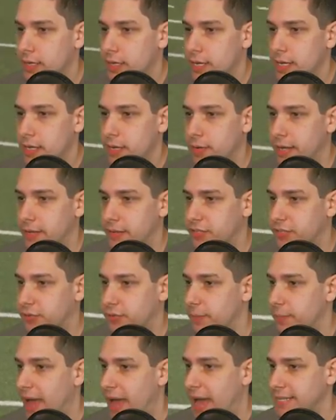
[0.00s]
He ran the
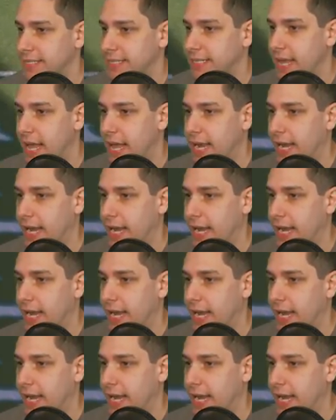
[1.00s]
screen pass again,